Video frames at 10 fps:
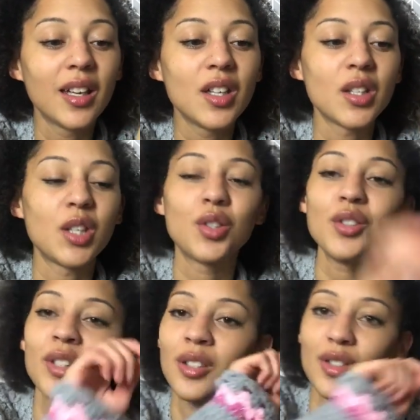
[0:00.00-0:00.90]
So I
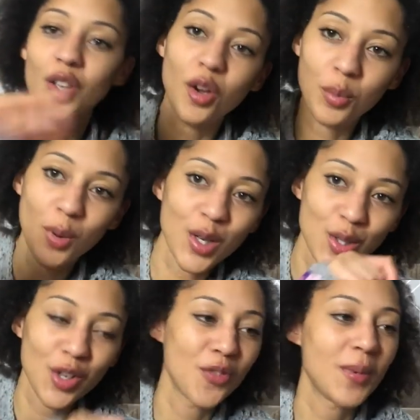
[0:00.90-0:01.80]
took sock blockers
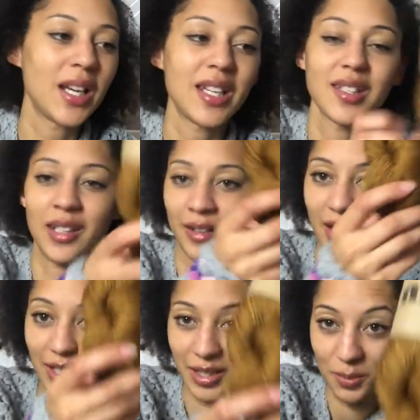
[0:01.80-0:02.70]
off my list and I
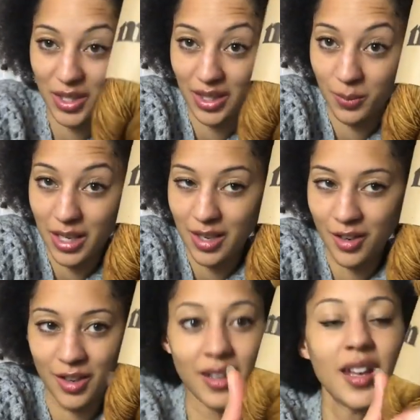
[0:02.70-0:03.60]
added Mr B
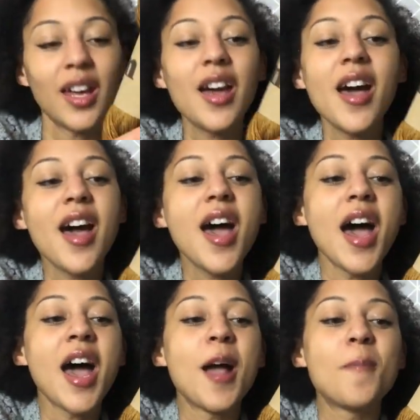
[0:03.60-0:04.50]
yarn,
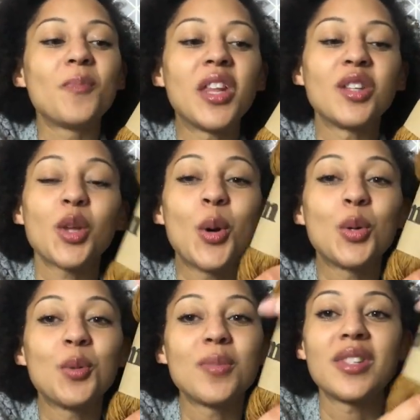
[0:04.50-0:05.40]
and it's Old
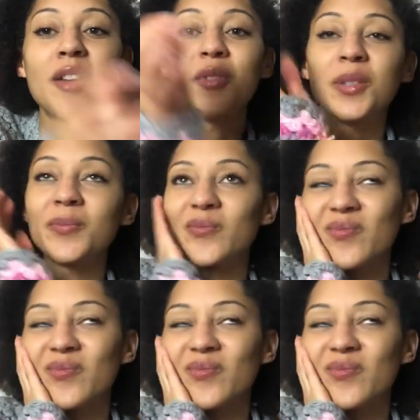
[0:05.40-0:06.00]
Number 7.